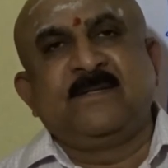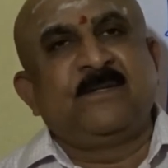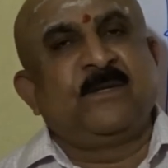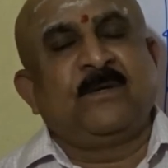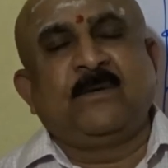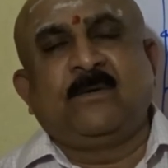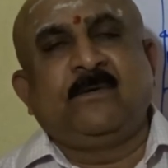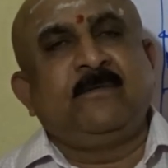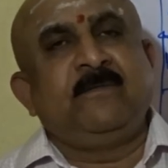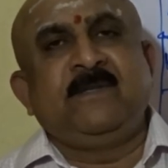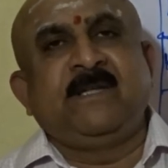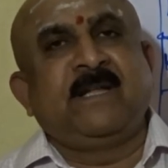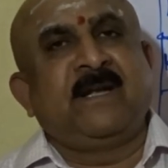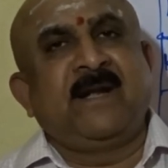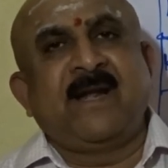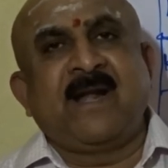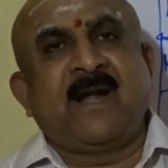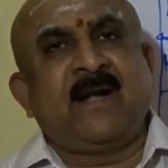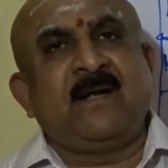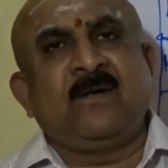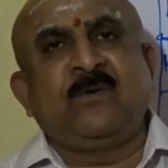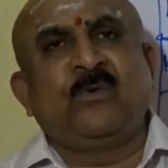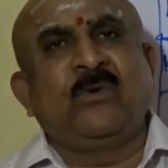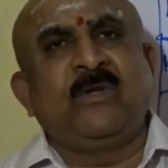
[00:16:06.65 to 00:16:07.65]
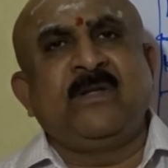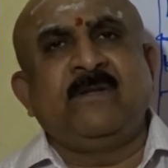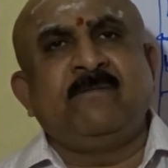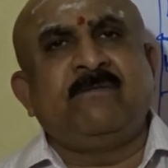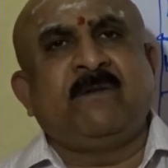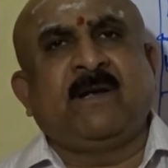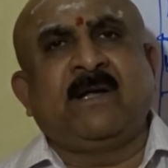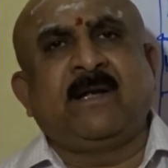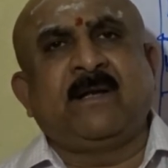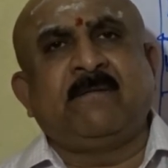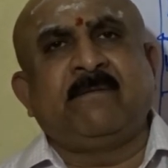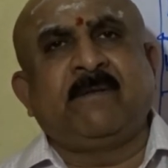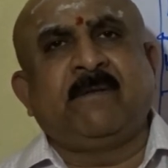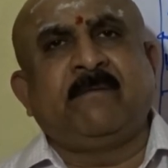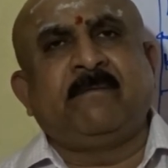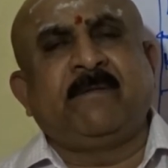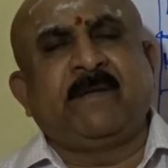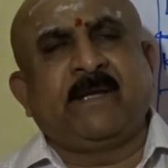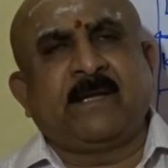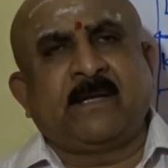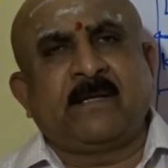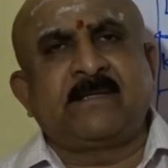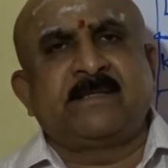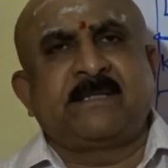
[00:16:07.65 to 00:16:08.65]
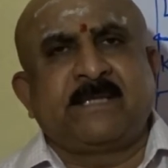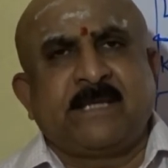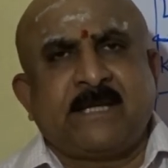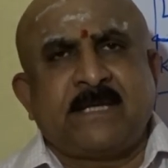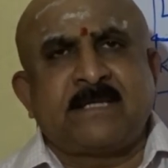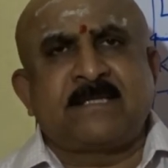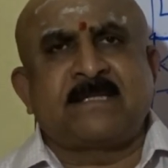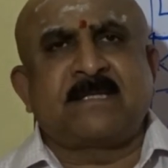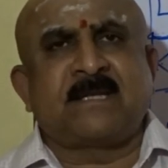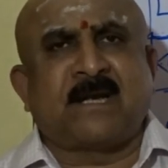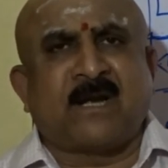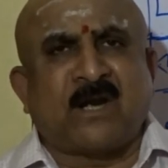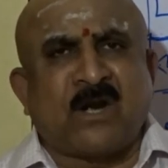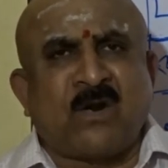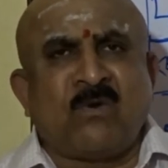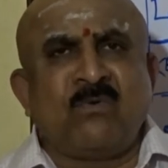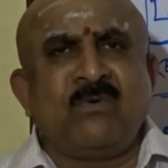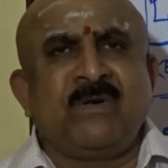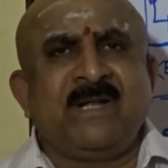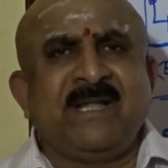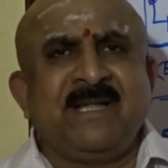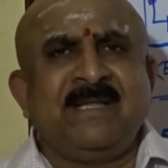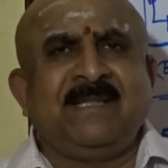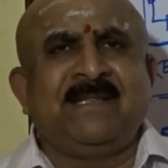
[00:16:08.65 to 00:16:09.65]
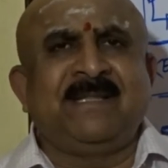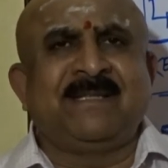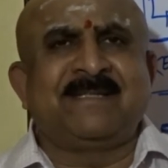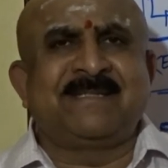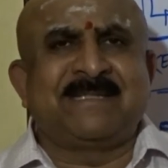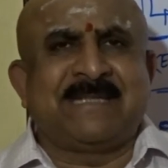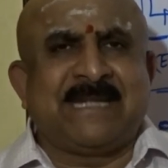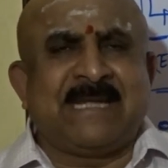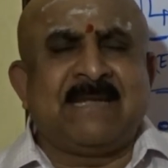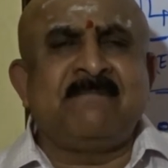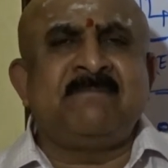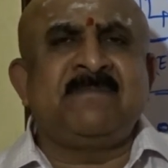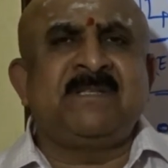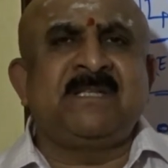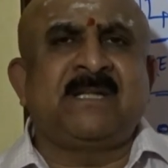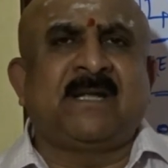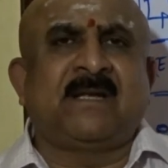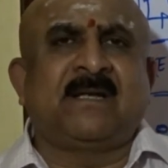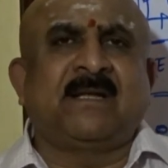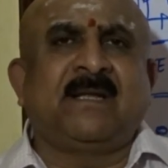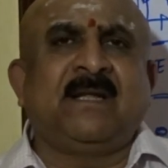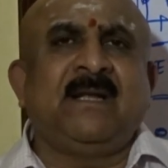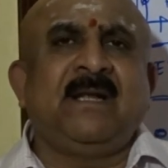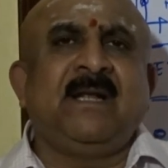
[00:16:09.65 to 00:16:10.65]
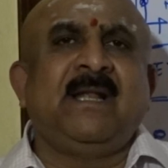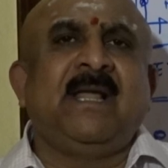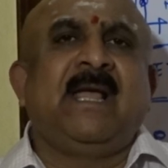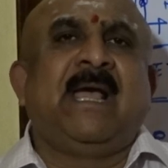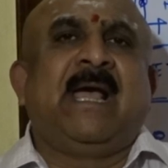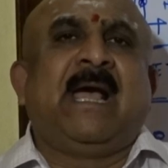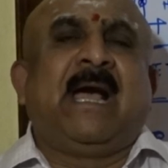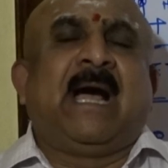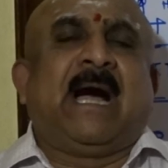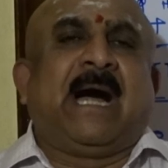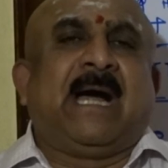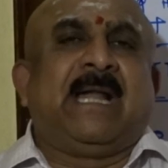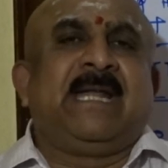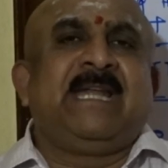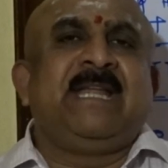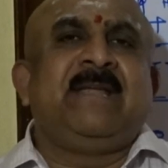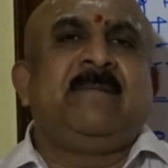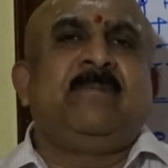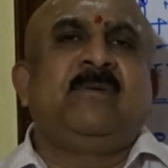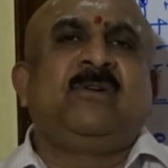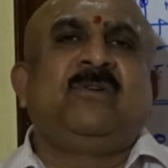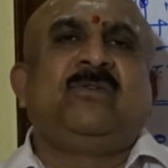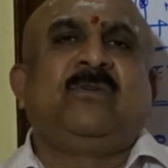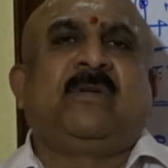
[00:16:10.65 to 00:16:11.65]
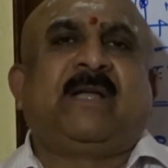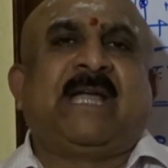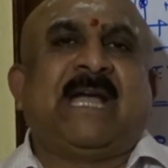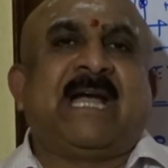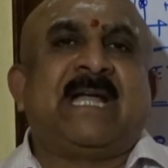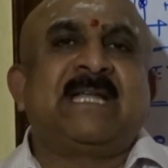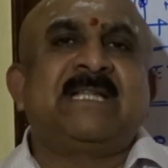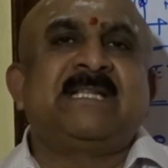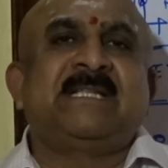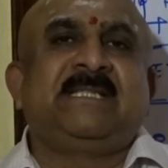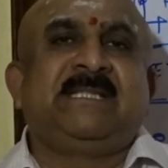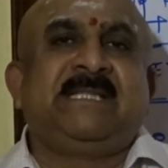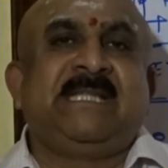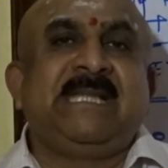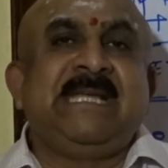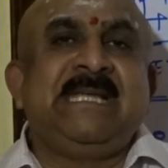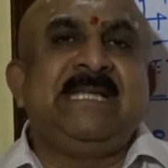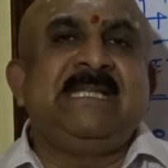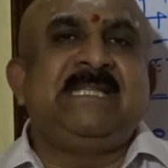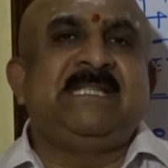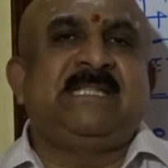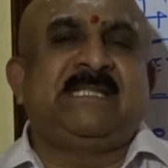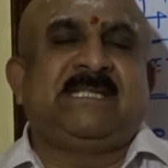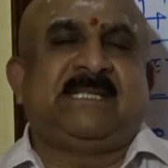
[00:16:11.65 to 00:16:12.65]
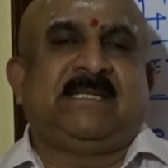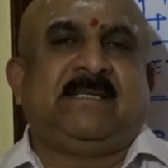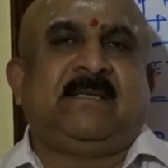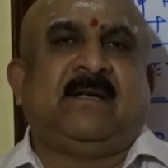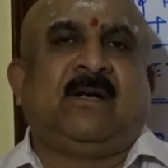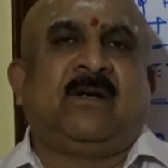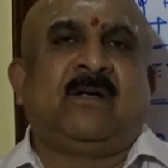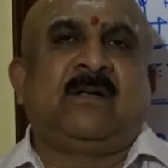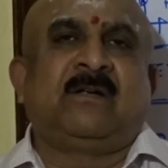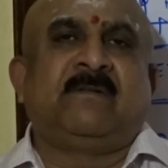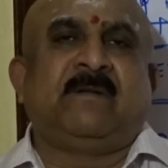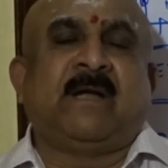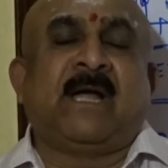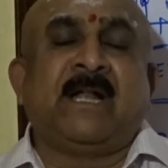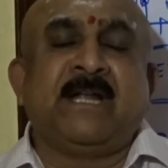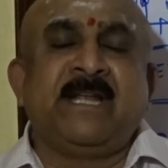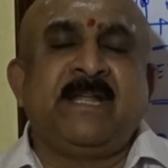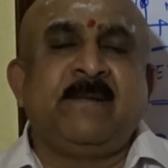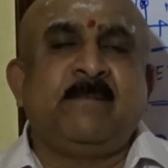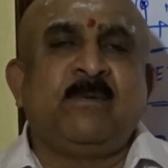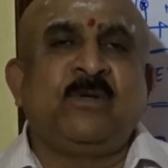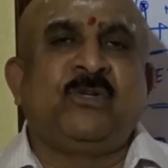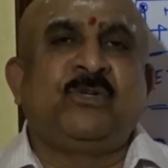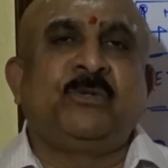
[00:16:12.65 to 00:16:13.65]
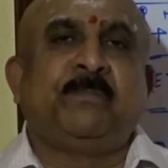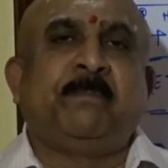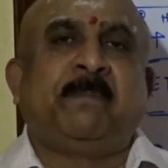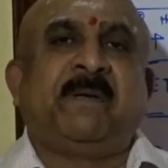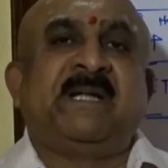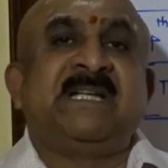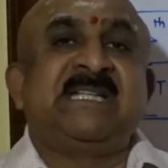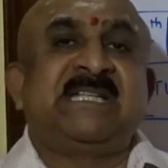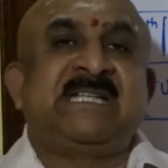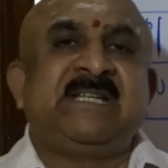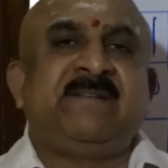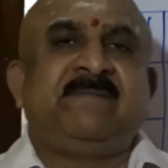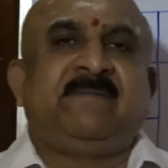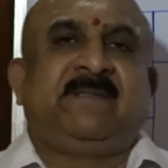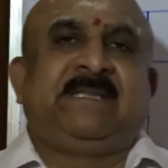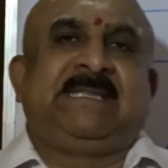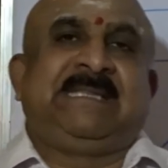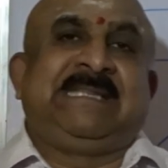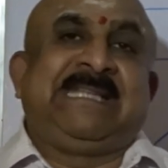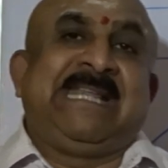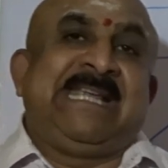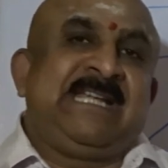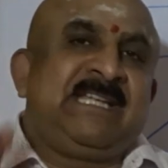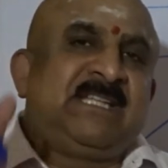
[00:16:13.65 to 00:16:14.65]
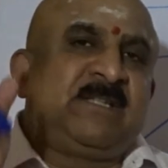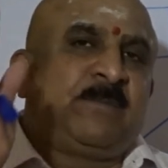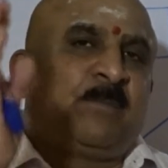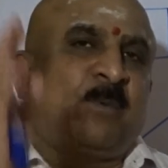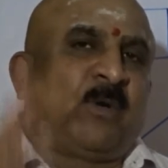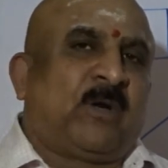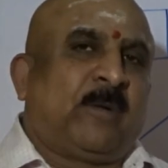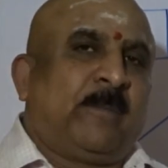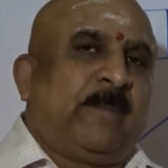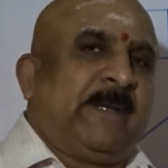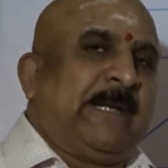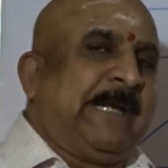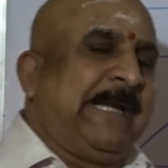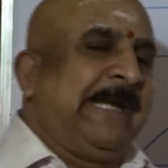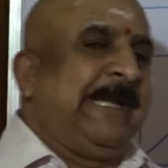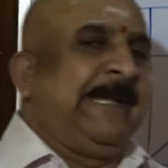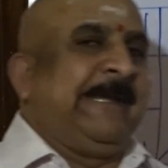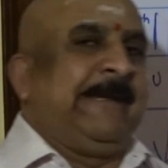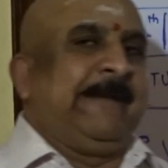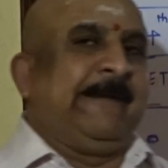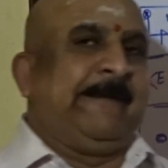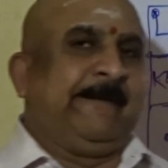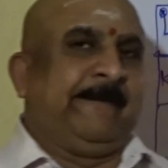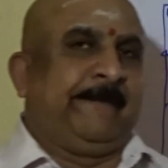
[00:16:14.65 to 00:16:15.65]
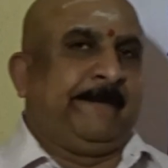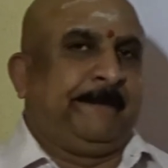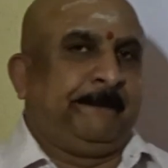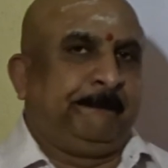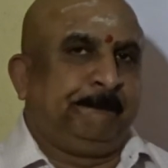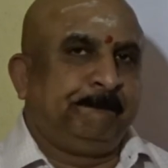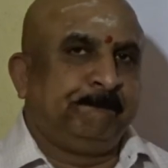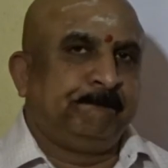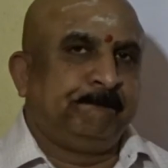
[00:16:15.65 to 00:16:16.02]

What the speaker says: So we are not going far away. We are just rounding in the same circuit, unable to catch things or unable to perceive things properly.